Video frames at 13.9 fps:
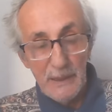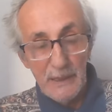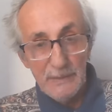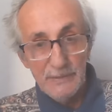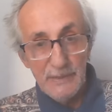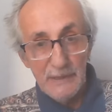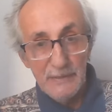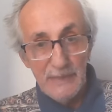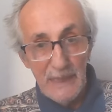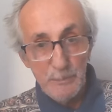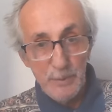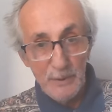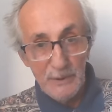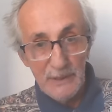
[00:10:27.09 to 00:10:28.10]
and
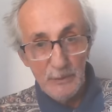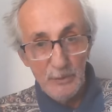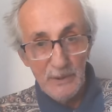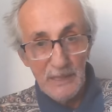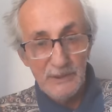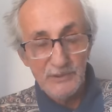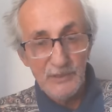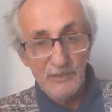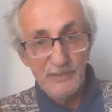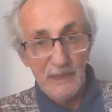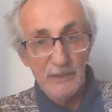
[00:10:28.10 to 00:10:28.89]
neighborly relations